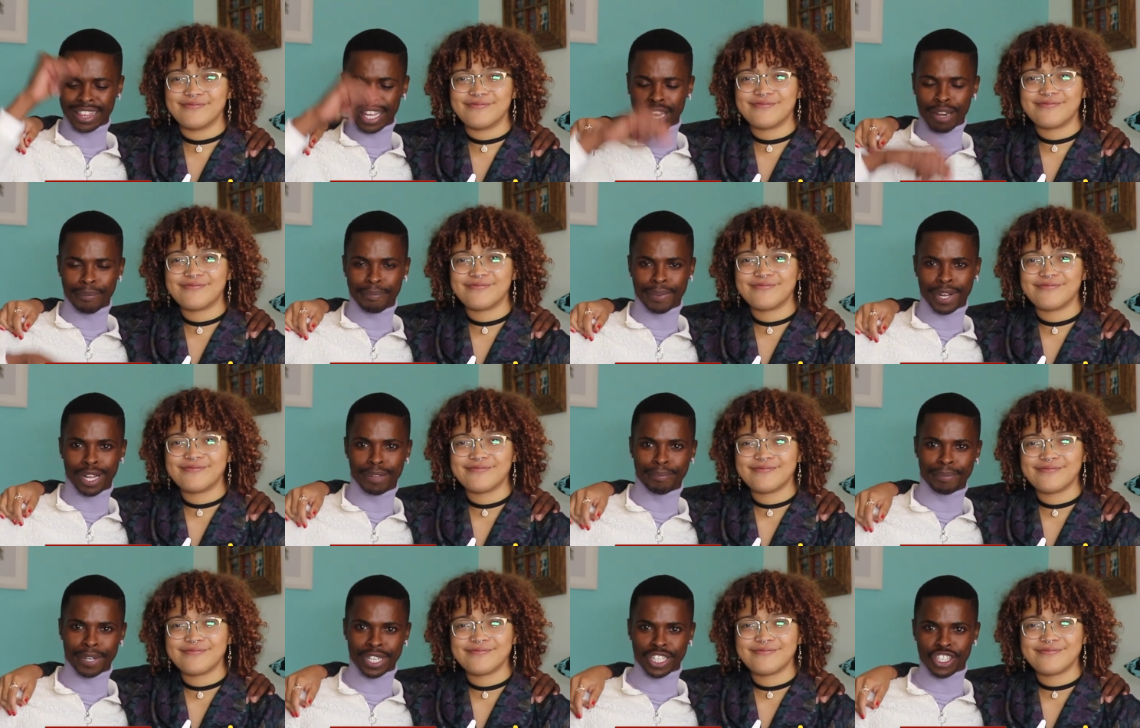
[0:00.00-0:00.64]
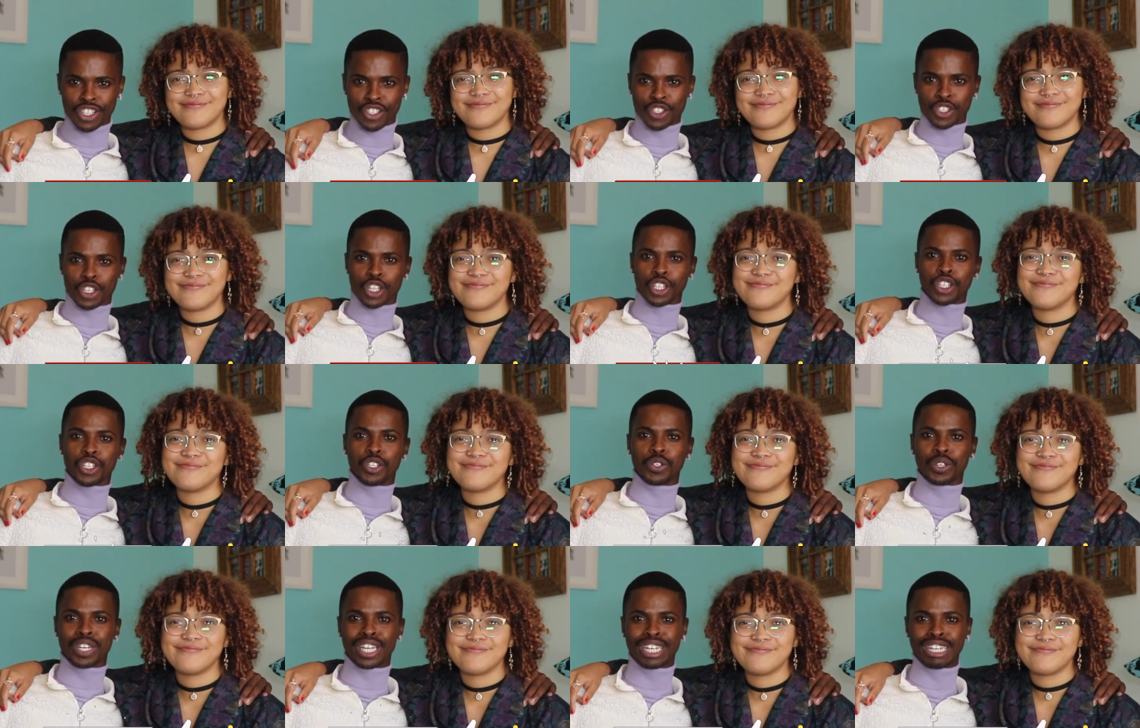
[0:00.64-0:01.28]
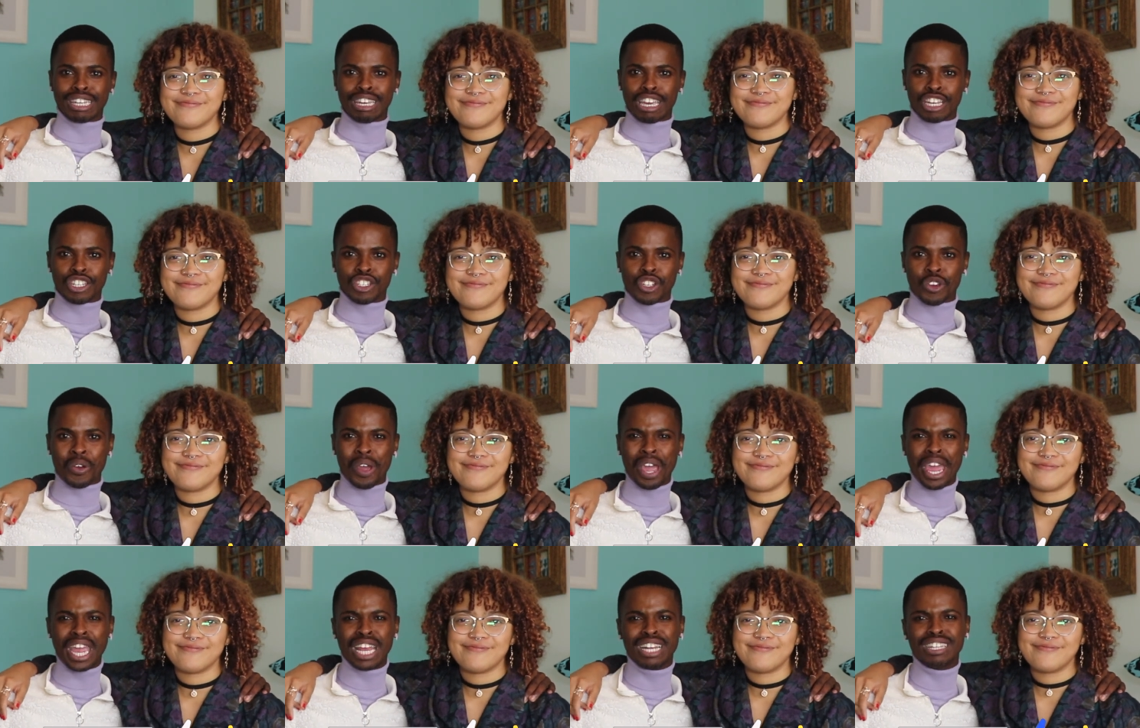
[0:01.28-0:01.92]
Speaker 1: that bell button so that you can get
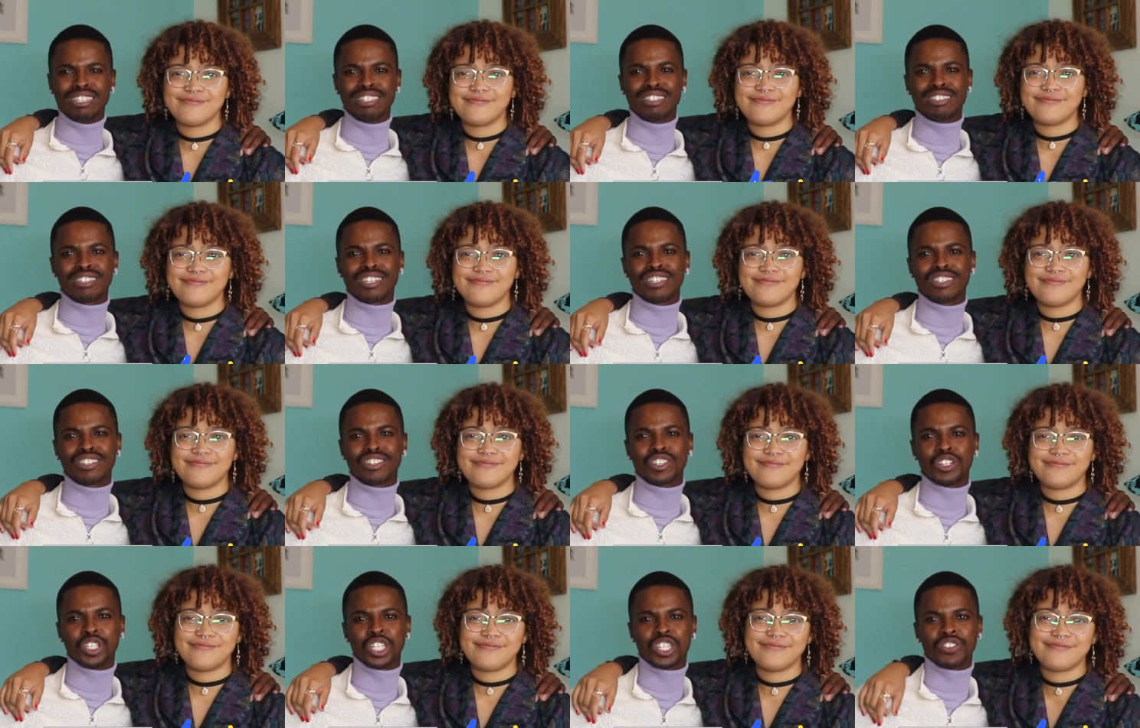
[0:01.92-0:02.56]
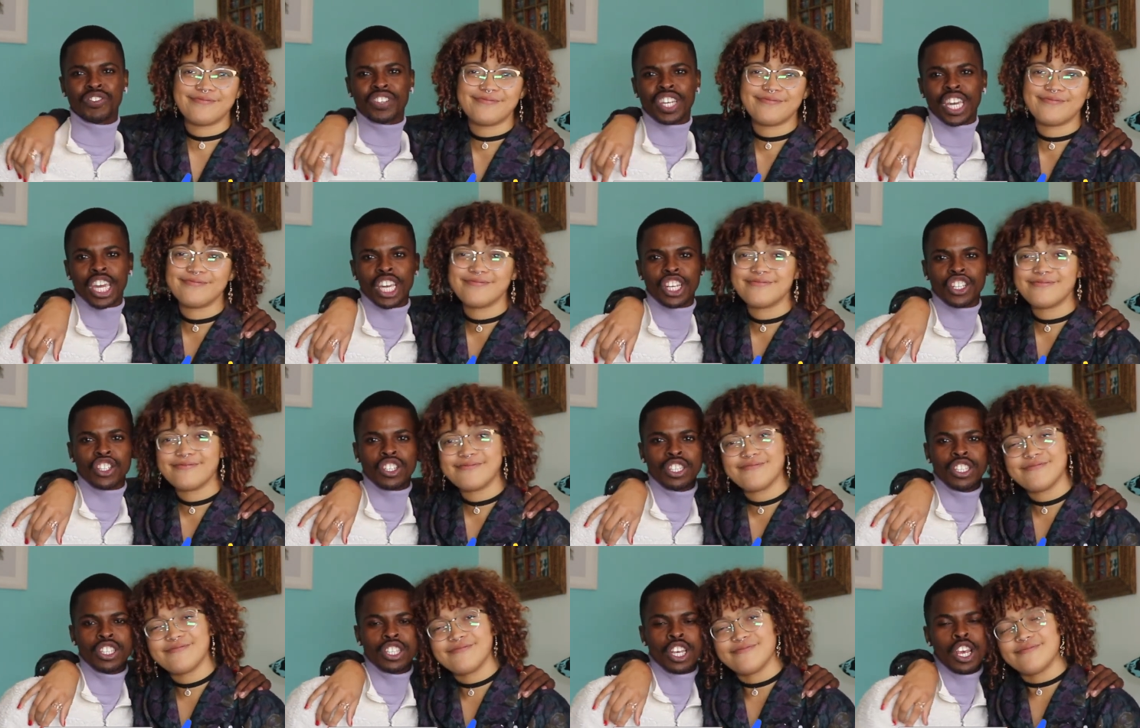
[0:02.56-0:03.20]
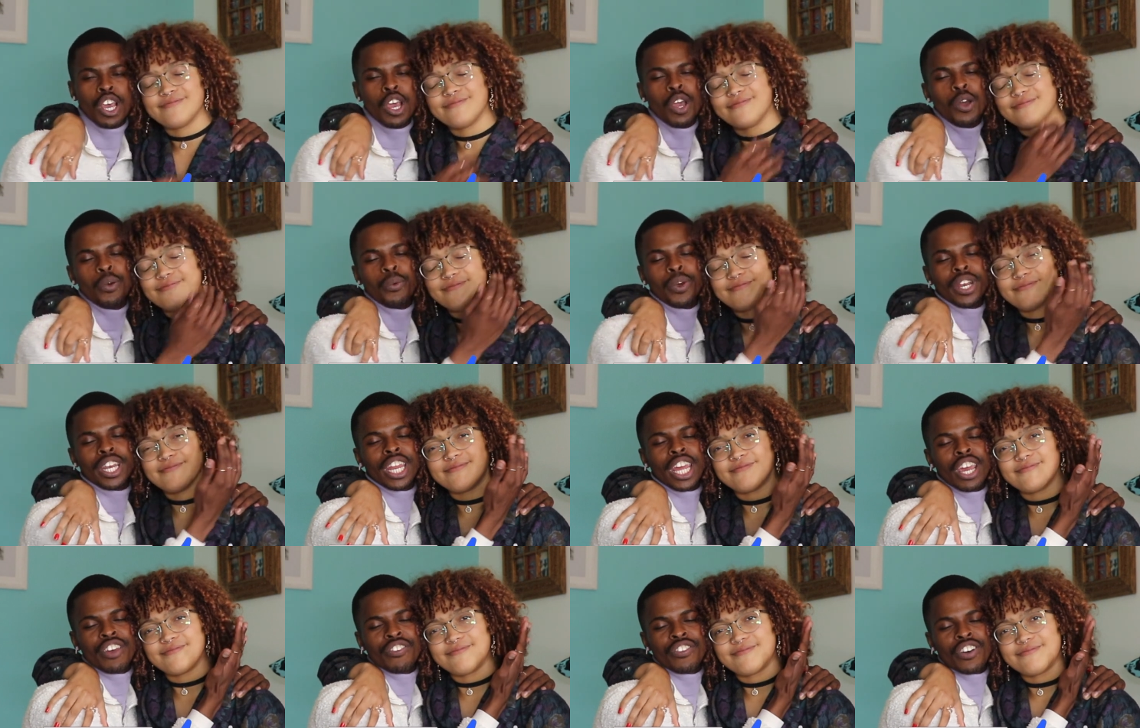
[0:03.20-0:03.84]
your instant notifications
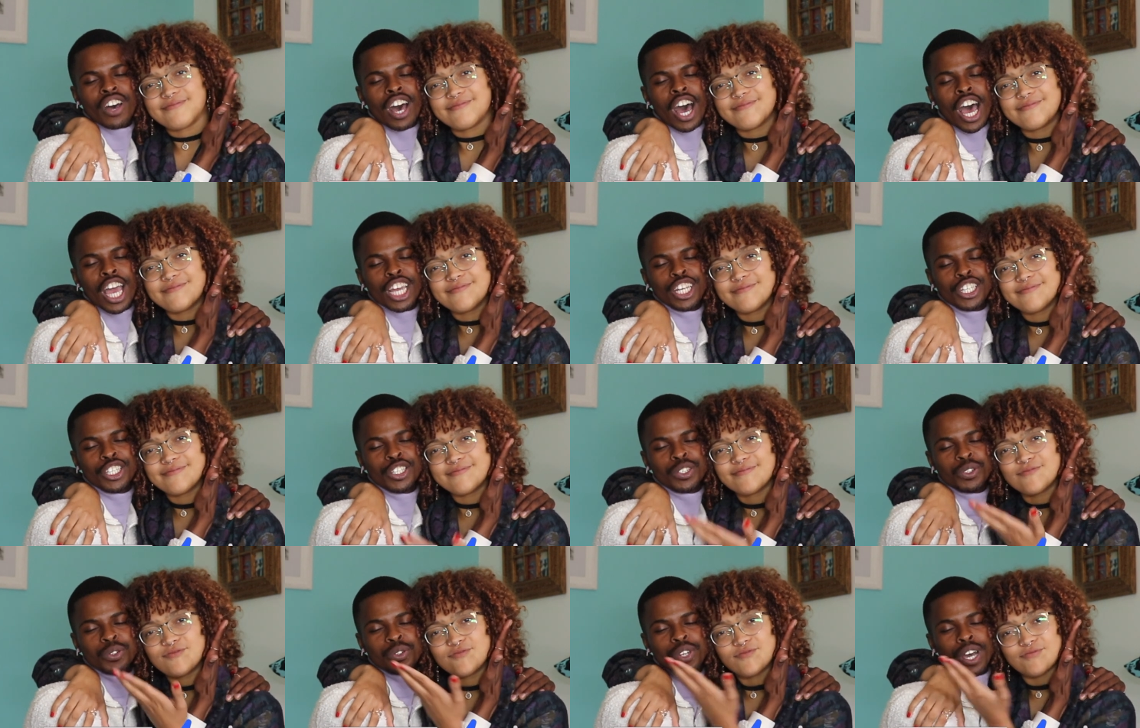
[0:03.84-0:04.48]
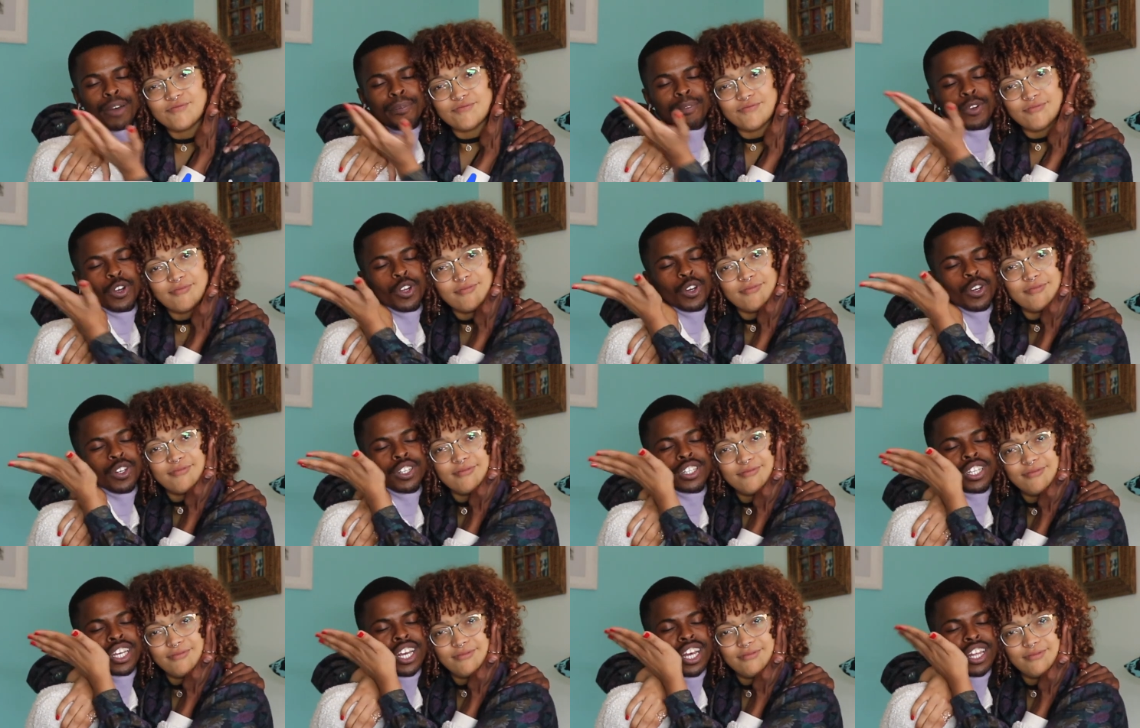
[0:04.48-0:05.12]
whenever I do upload.